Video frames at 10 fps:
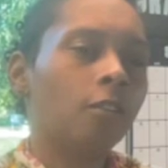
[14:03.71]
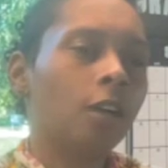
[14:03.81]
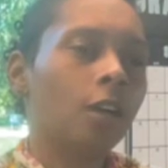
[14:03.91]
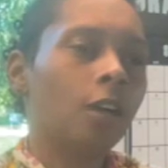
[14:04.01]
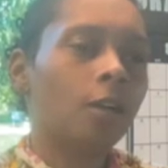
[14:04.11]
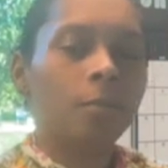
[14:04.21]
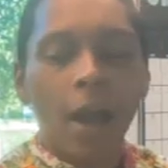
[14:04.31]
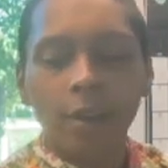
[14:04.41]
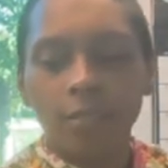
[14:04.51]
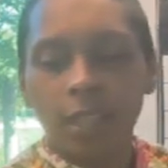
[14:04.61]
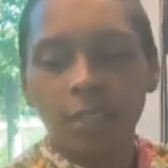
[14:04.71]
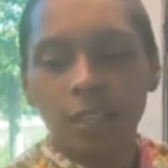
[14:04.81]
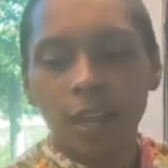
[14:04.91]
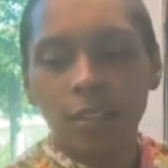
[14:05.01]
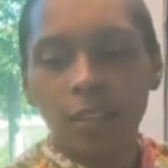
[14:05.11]
I have 10
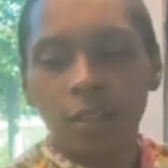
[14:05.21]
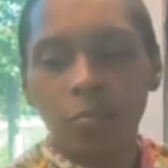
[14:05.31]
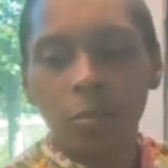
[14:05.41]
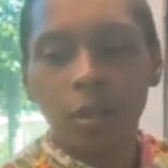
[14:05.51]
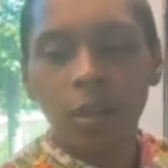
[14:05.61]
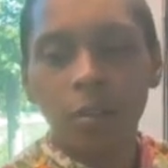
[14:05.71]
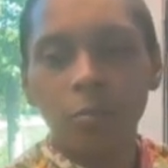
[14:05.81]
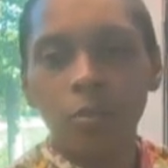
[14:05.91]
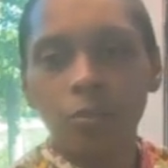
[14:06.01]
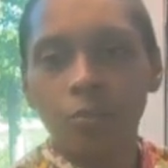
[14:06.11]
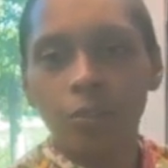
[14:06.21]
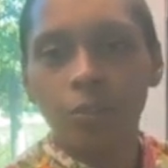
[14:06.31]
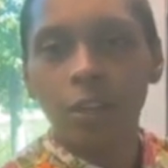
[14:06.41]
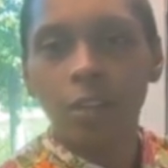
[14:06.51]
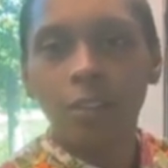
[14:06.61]
slots left, but I'm doing free
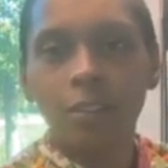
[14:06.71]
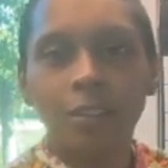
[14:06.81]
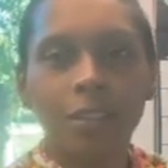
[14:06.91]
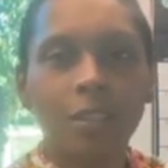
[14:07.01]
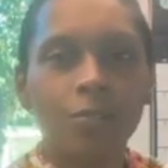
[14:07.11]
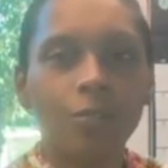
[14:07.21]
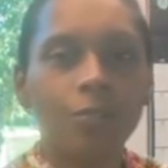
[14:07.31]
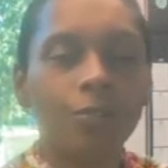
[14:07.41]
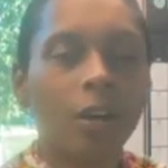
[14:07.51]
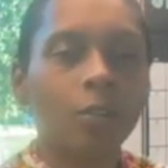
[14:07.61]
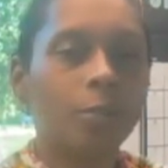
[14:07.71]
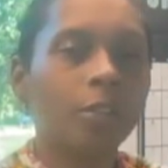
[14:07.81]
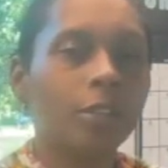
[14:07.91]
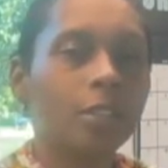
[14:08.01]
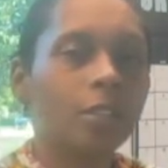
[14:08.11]
readings. If you follow me
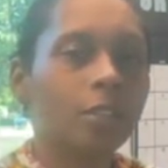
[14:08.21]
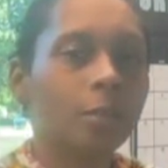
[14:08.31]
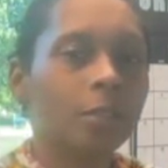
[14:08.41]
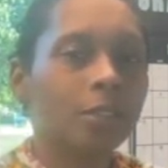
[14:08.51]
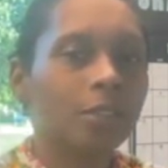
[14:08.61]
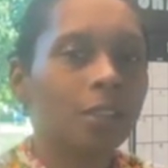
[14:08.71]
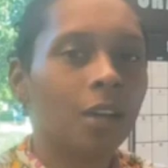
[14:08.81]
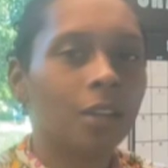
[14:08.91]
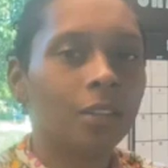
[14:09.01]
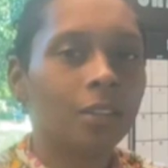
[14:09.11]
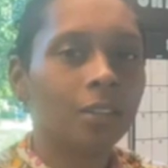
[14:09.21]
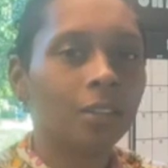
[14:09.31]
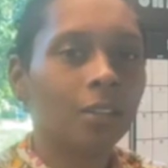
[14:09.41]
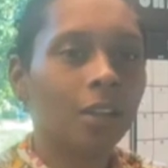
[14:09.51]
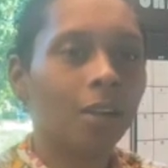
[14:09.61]
on Instagram and TikTok,
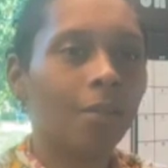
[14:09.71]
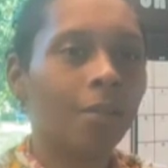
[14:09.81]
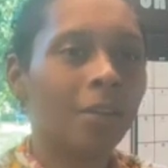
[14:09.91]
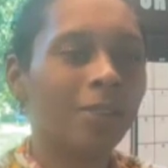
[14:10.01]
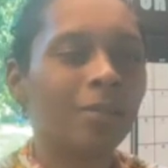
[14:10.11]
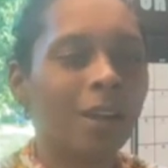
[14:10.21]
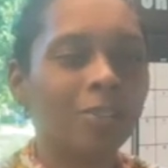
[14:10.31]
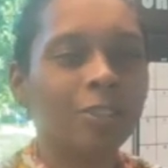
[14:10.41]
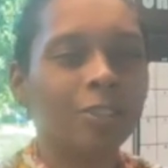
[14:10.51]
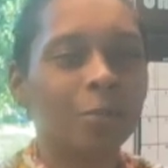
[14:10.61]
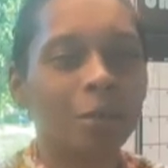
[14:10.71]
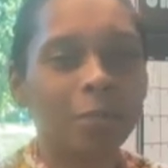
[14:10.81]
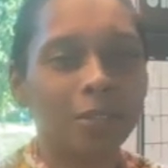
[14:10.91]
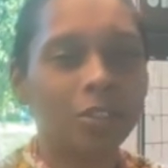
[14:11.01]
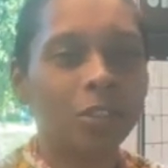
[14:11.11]
I really try my
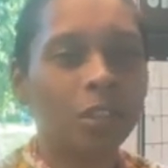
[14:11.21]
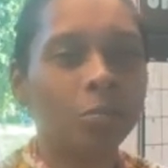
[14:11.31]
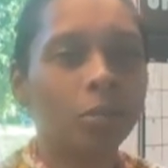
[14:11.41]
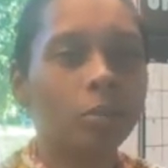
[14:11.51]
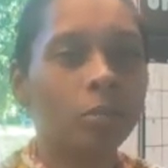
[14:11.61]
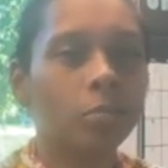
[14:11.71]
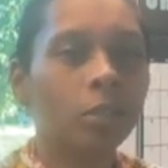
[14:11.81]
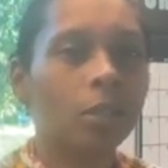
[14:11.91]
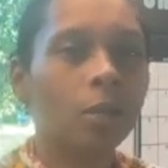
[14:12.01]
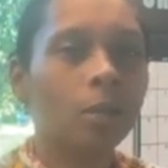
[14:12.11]
best to try and post, but